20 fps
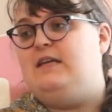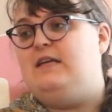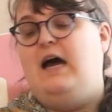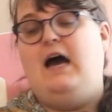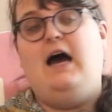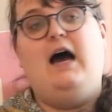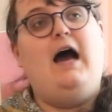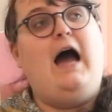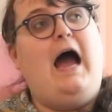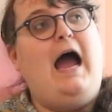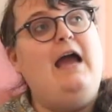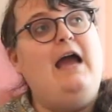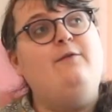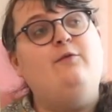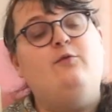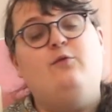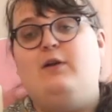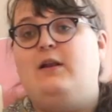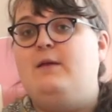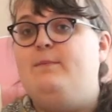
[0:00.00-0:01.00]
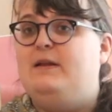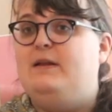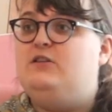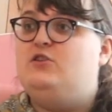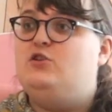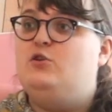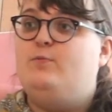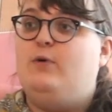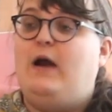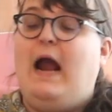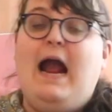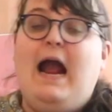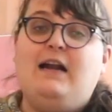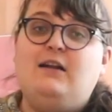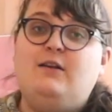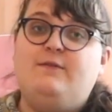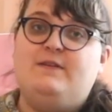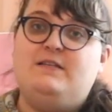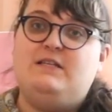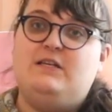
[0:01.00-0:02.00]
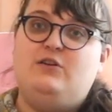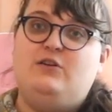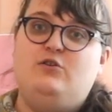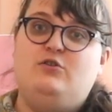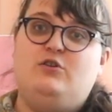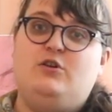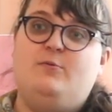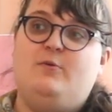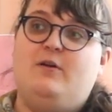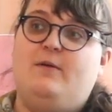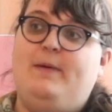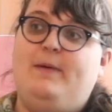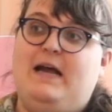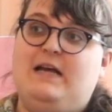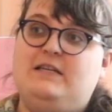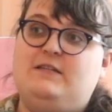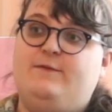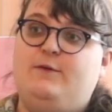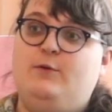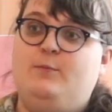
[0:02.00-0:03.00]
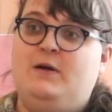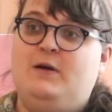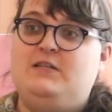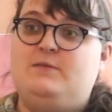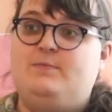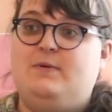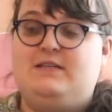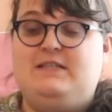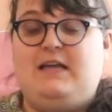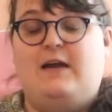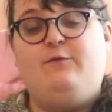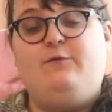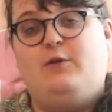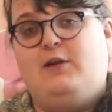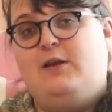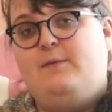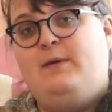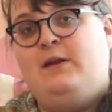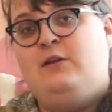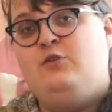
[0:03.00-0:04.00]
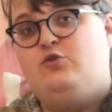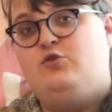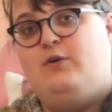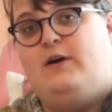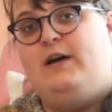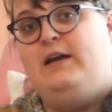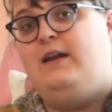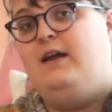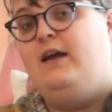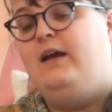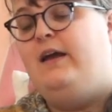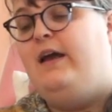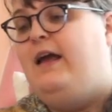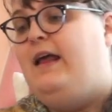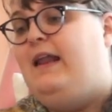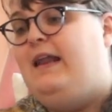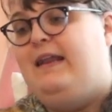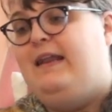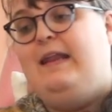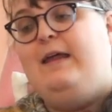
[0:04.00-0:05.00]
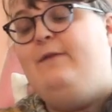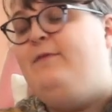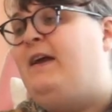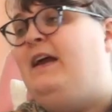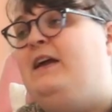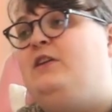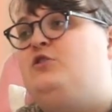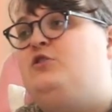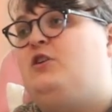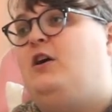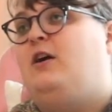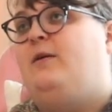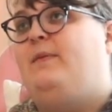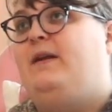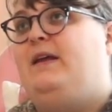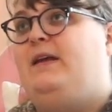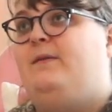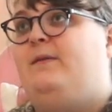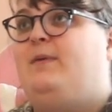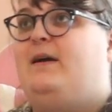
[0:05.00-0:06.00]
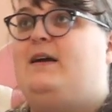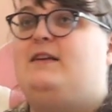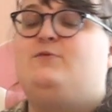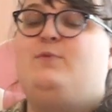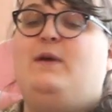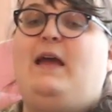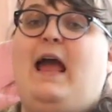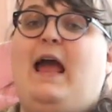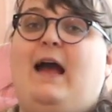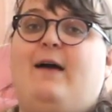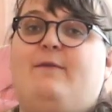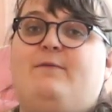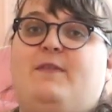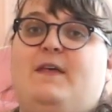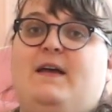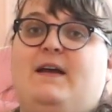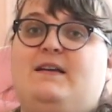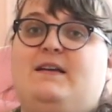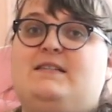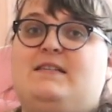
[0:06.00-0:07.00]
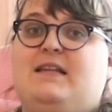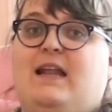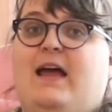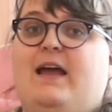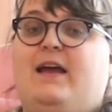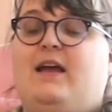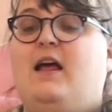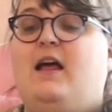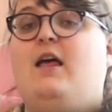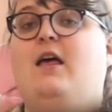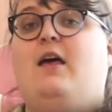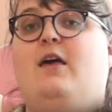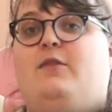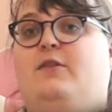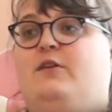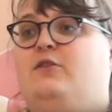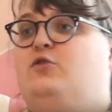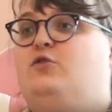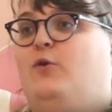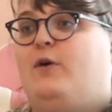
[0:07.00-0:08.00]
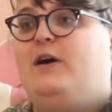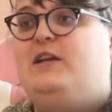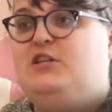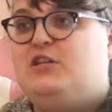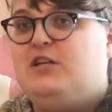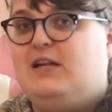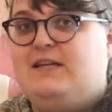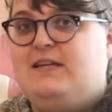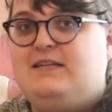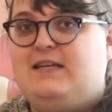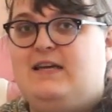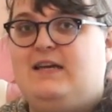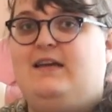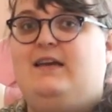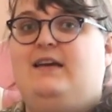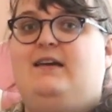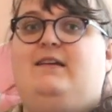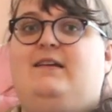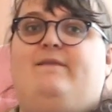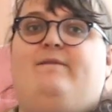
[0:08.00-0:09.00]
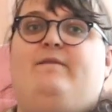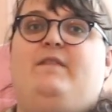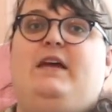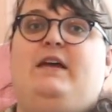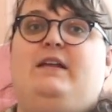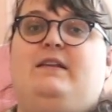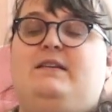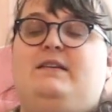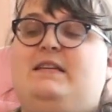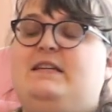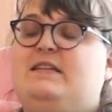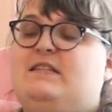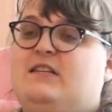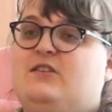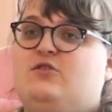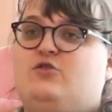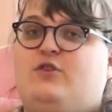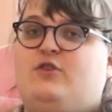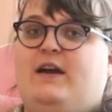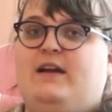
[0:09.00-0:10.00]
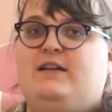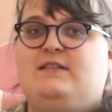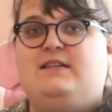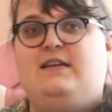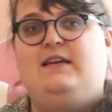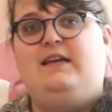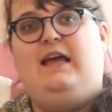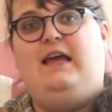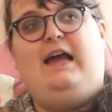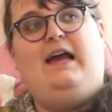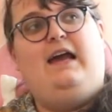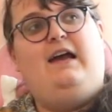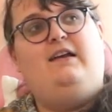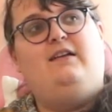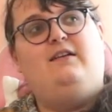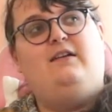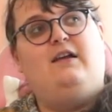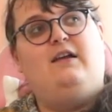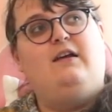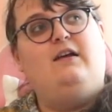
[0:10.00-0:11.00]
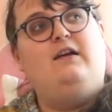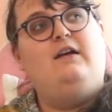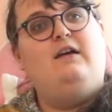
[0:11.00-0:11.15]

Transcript: I haven't really been super active as a YouTuber the past few months because I've really been enjoying living in Germany, because we have things like the Deutschland Ticket and decent transit, and